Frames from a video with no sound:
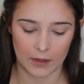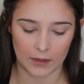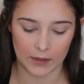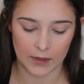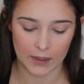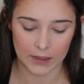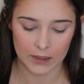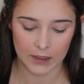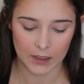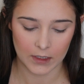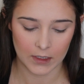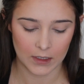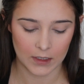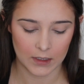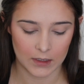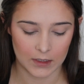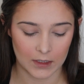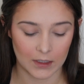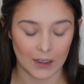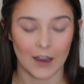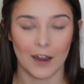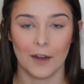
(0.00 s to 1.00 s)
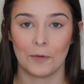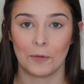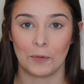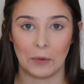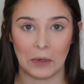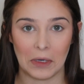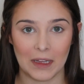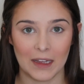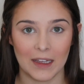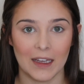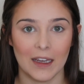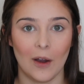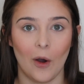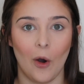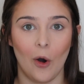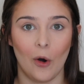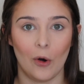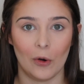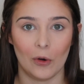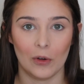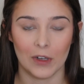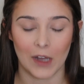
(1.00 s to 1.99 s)
this is a really
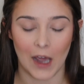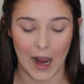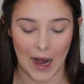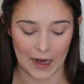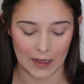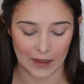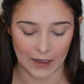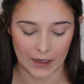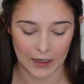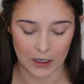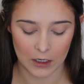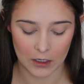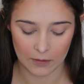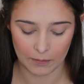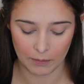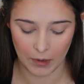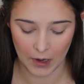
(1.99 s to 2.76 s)
old highlighter,